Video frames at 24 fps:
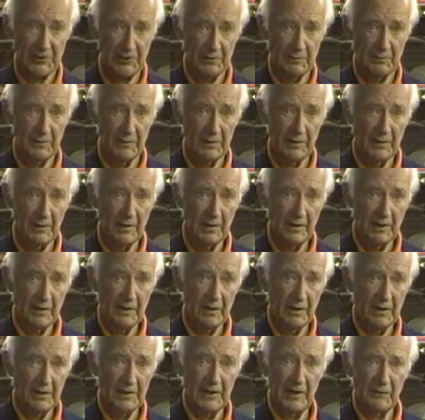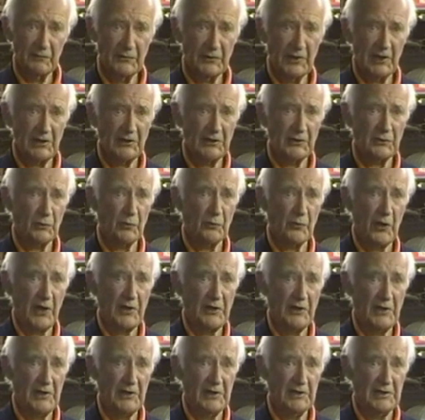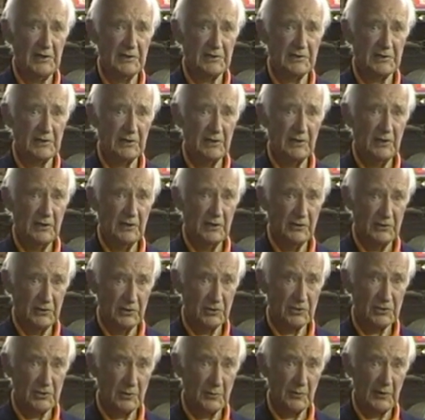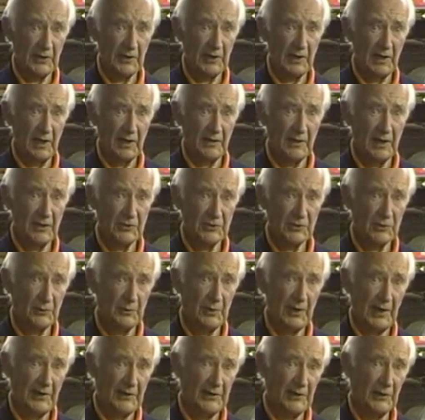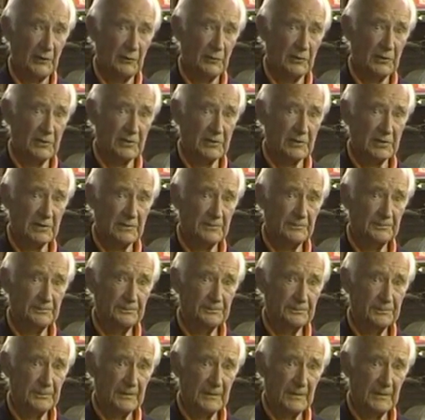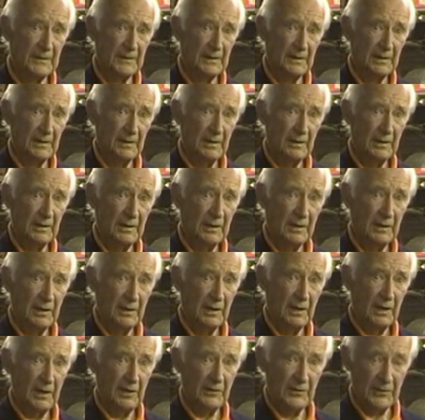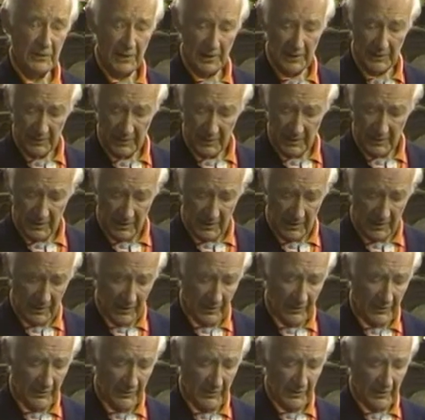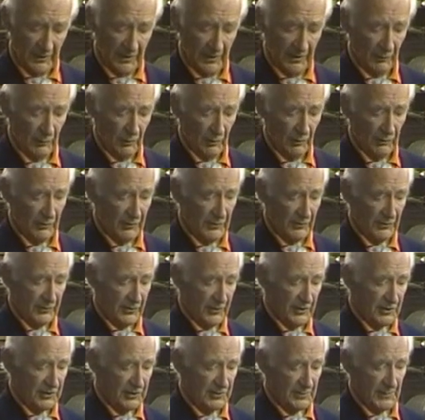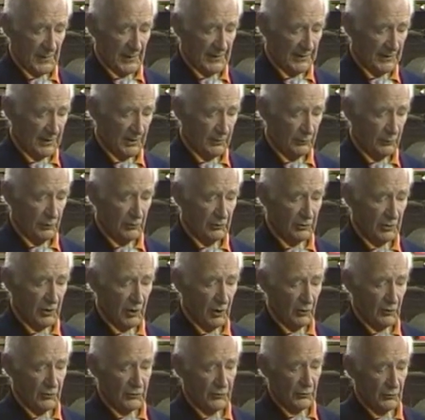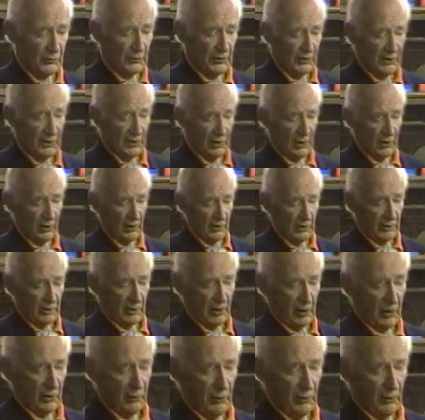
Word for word: to steam. Yes. You haven't to get it all red heat. Just something like that should be adequate. Right. And then the spindle would go through the